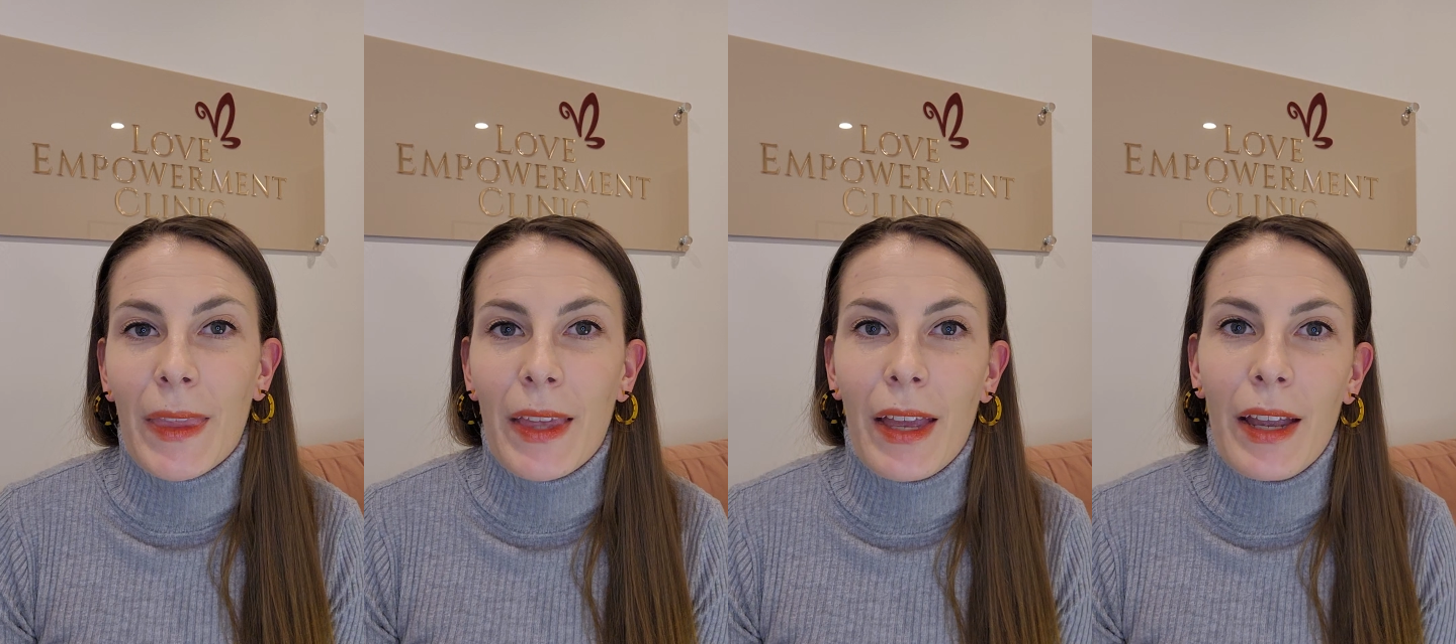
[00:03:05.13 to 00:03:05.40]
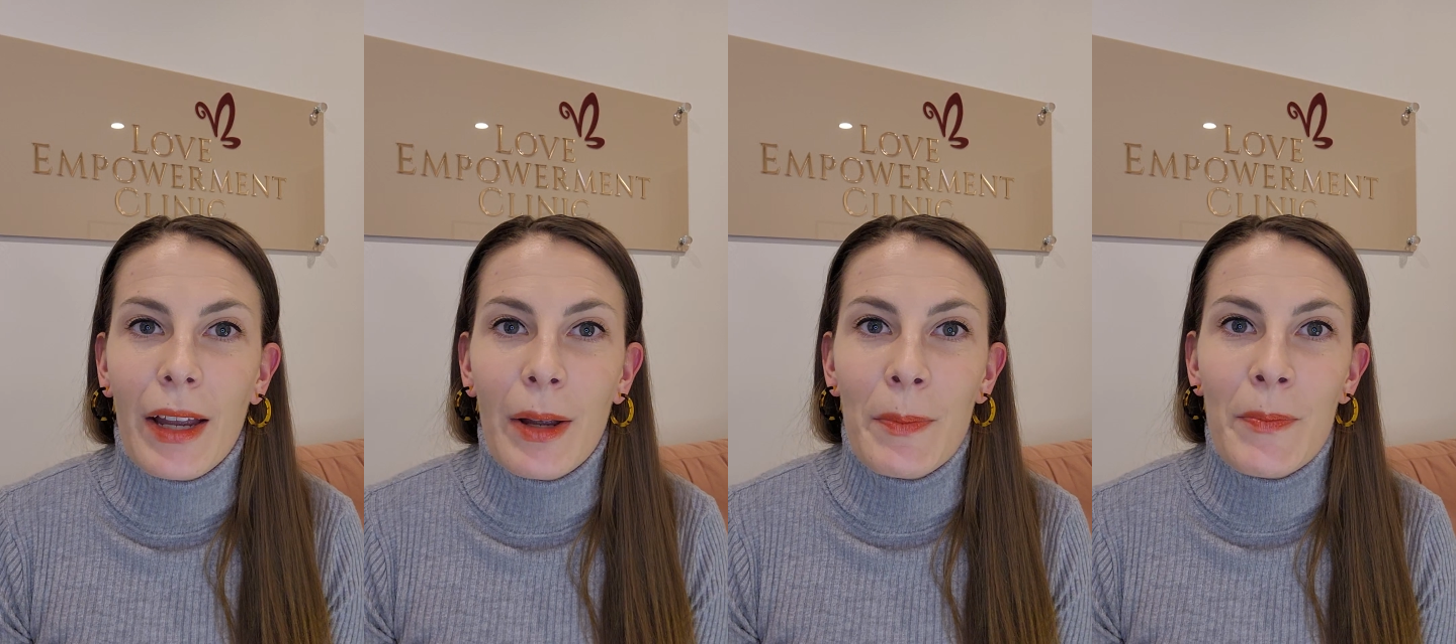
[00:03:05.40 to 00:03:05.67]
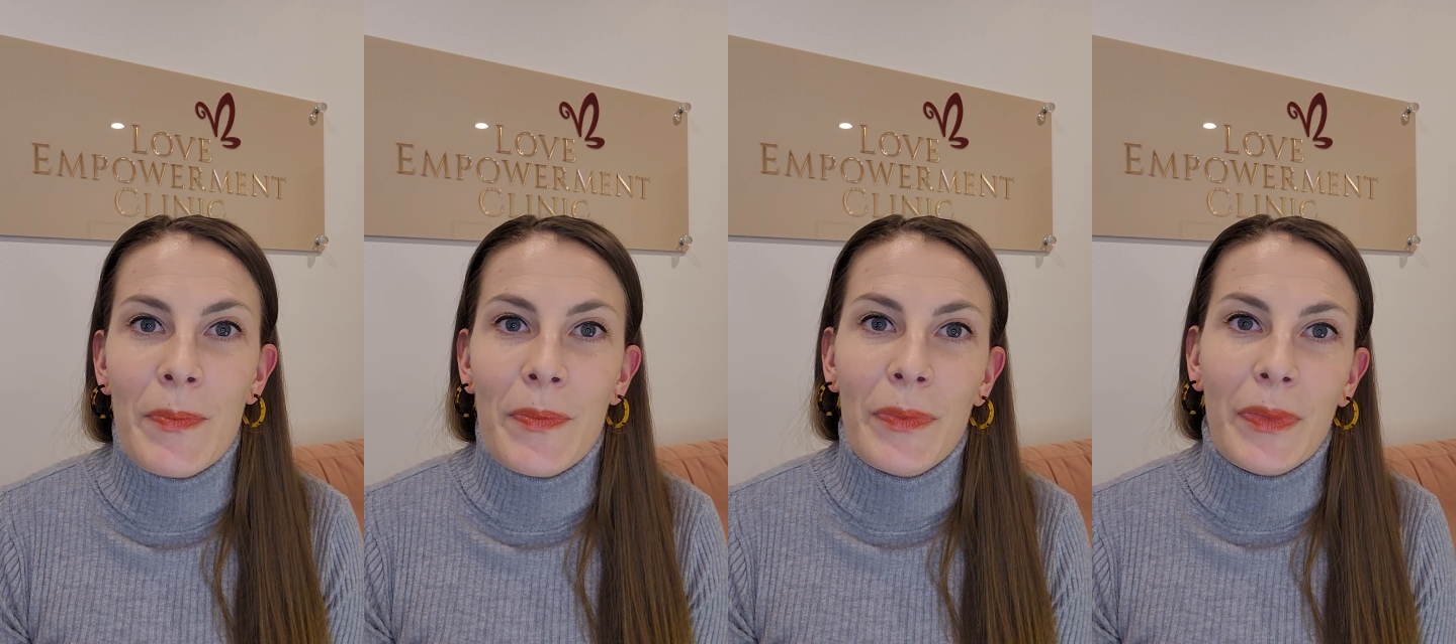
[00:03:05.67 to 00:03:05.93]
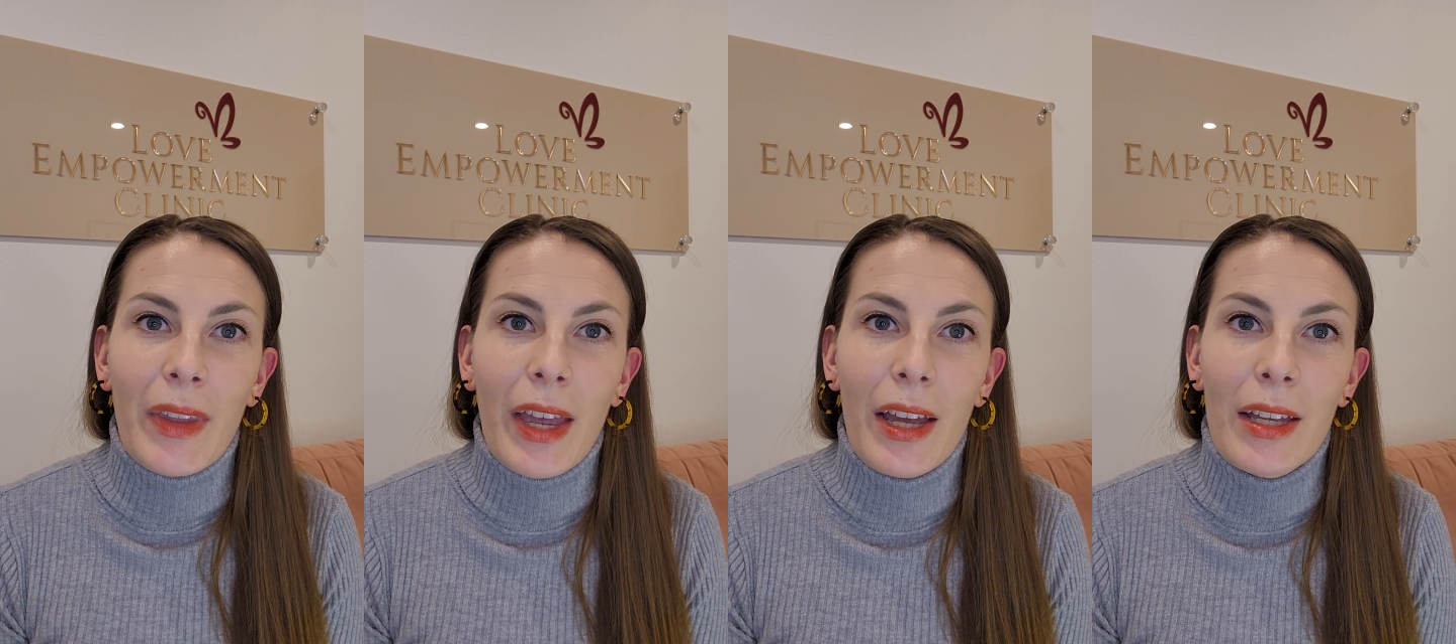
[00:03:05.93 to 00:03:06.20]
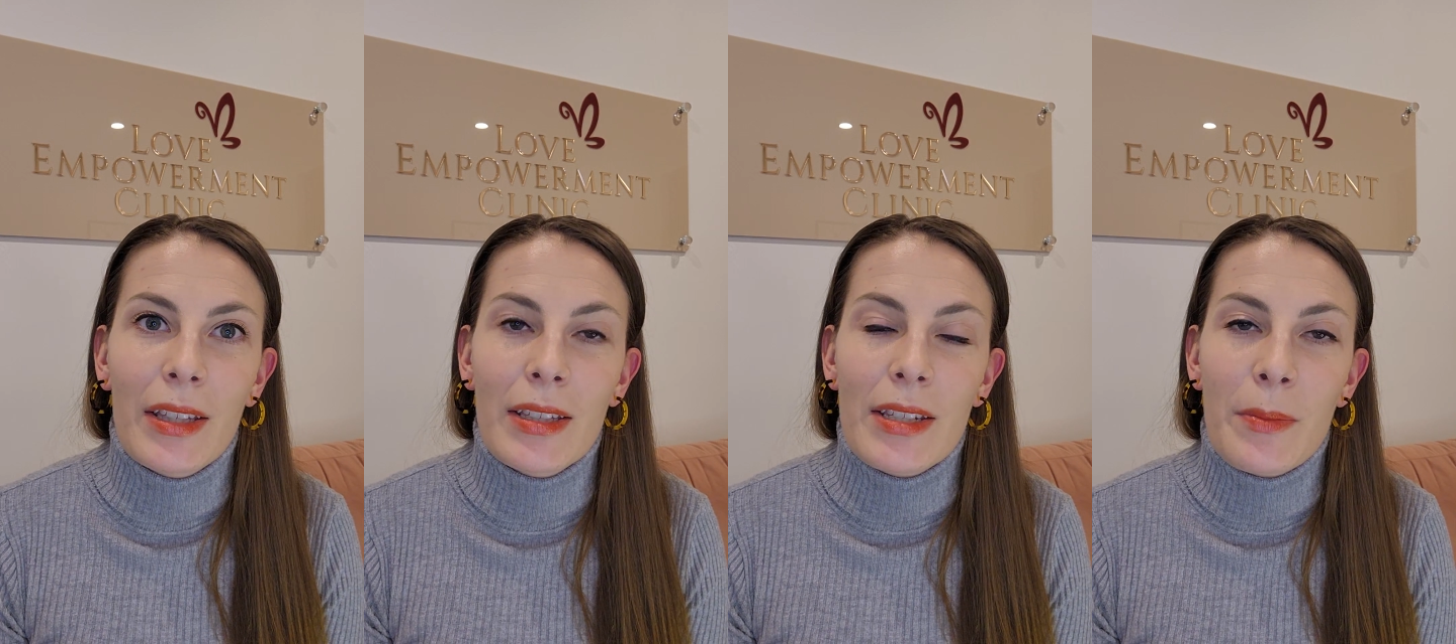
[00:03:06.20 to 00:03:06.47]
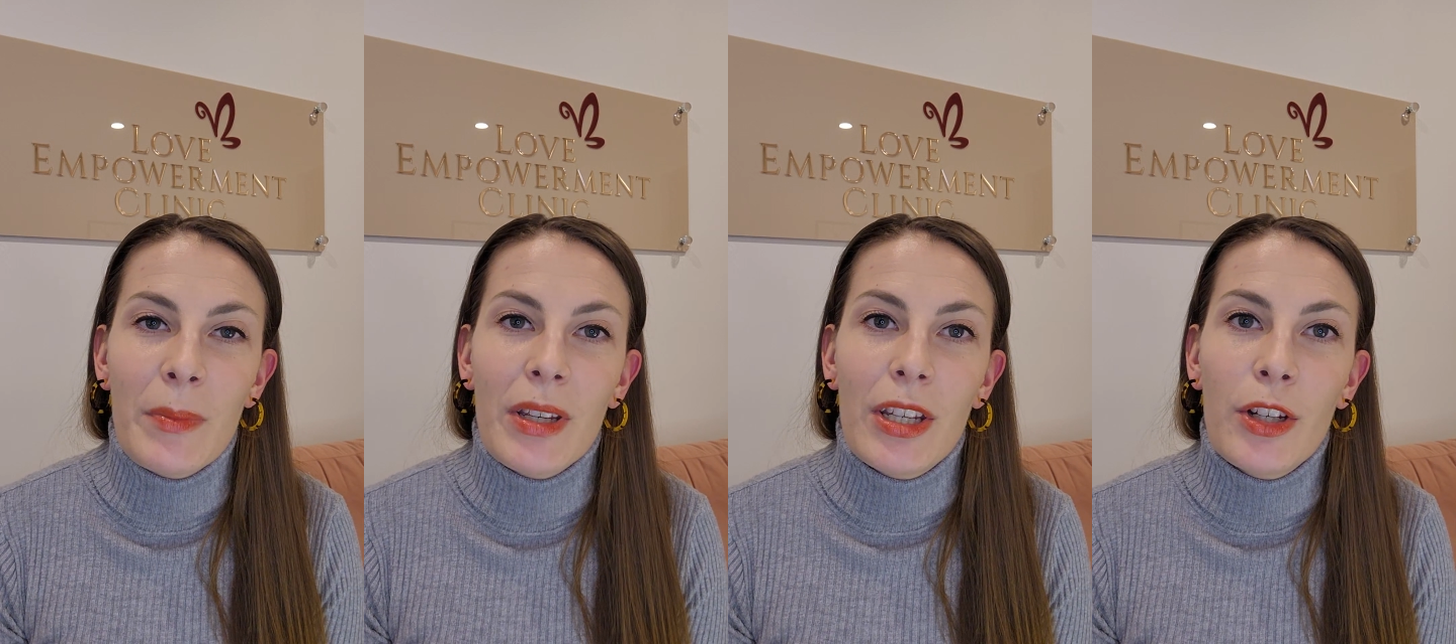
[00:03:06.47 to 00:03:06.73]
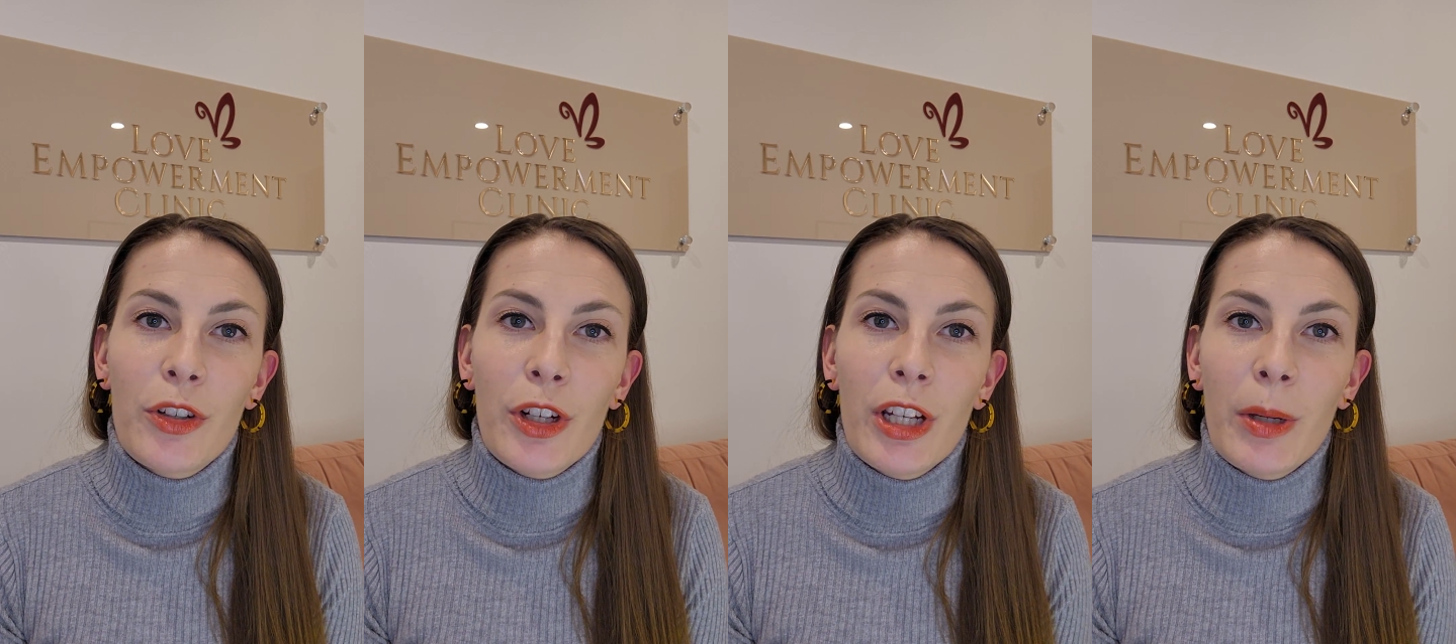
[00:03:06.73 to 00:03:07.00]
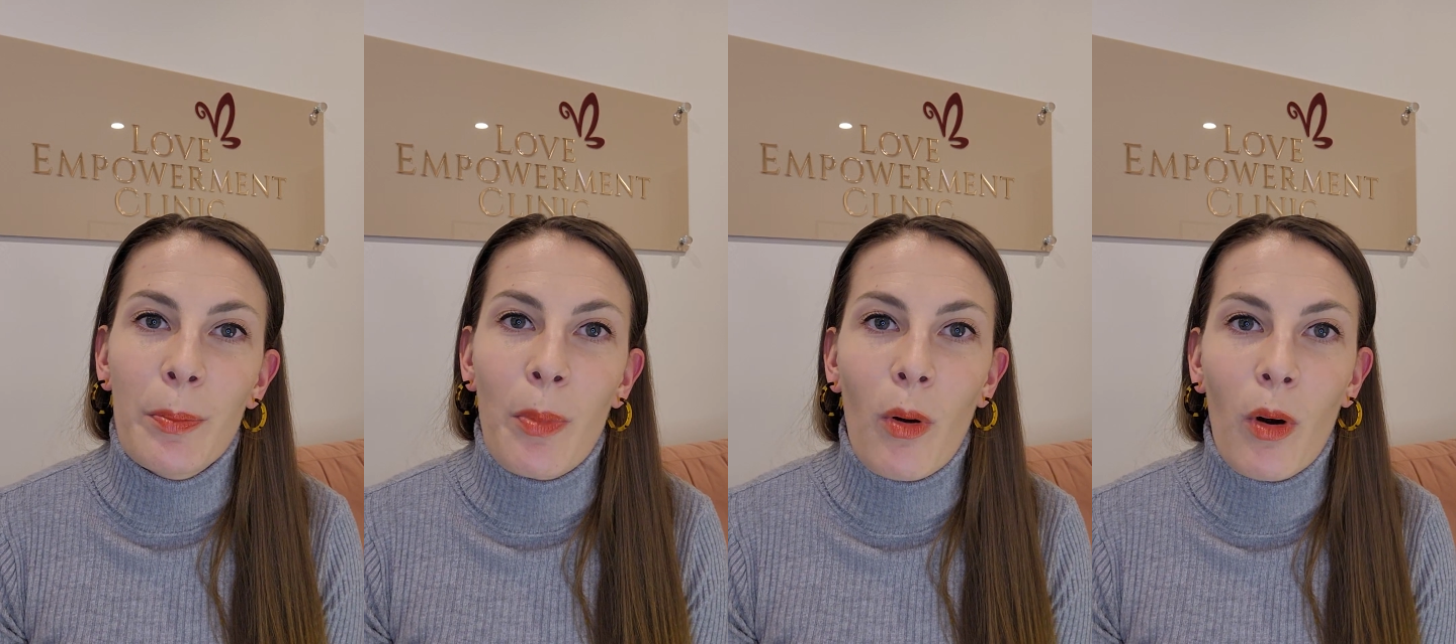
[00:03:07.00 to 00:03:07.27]
and
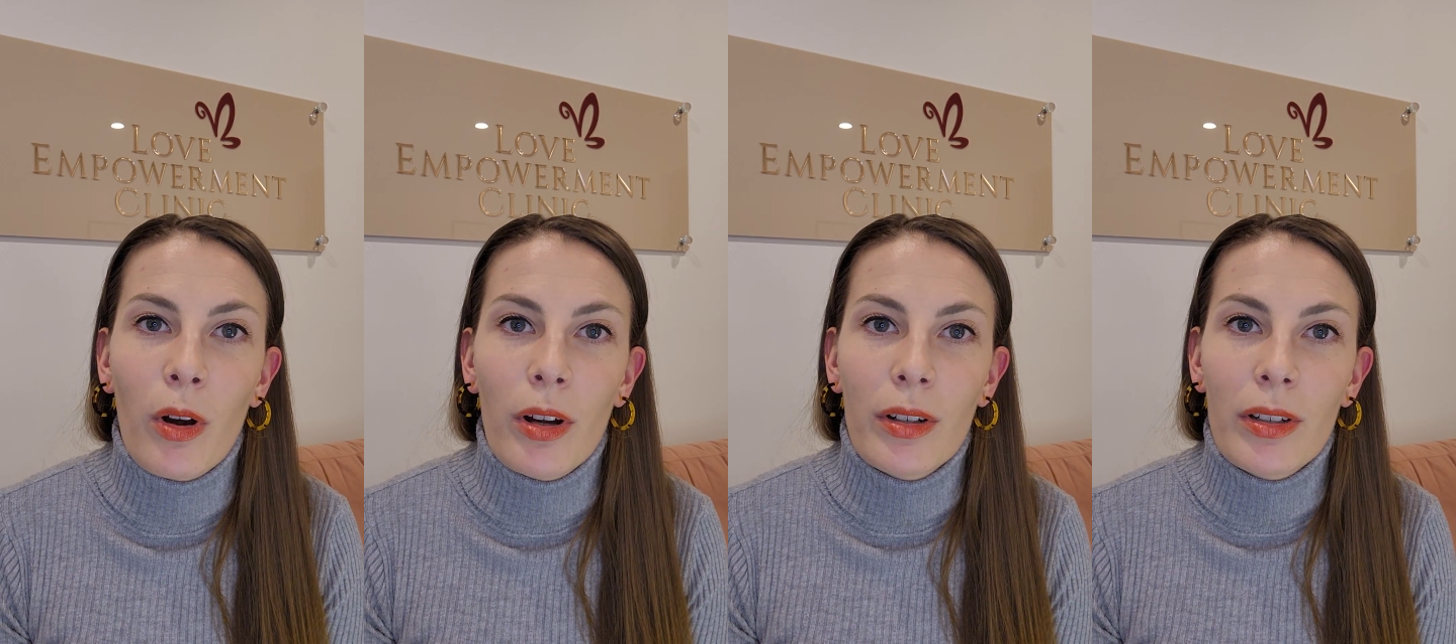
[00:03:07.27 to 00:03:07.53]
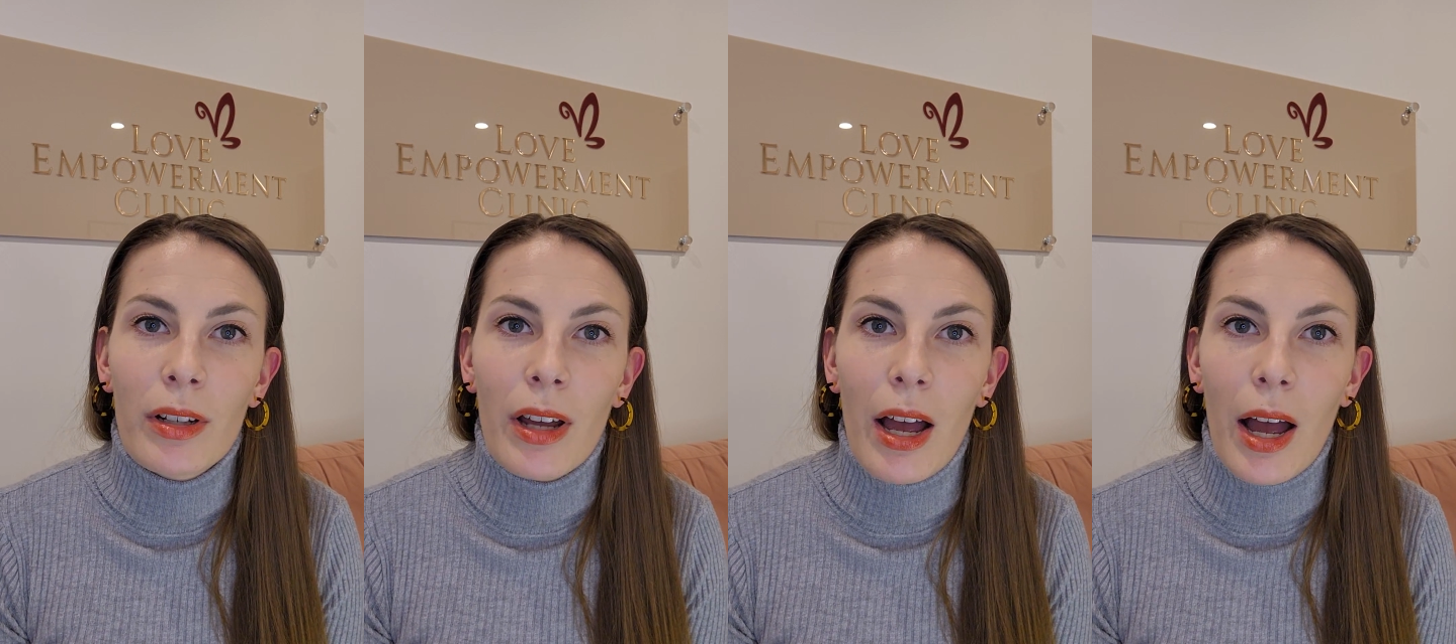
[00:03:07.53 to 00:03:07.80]
Migiri porn